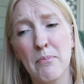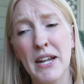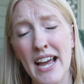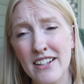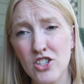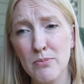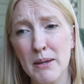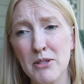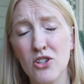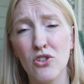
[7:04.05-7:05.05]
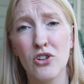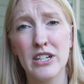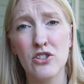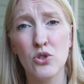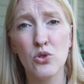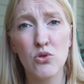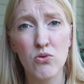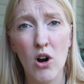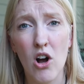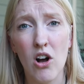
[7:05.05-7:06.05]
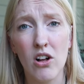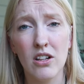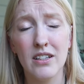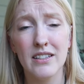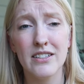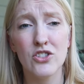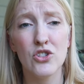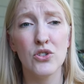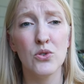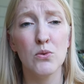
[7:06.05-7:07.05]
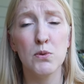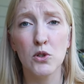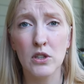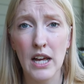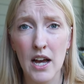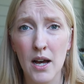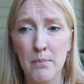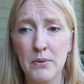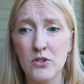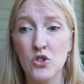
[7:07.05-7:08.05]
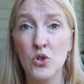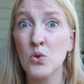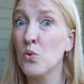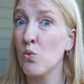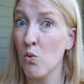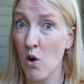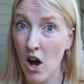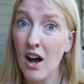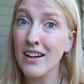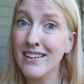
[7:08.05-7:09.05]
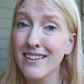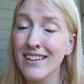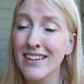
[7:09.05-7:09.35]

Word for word: But as your babies are learning to crawl, to pull up, to walk,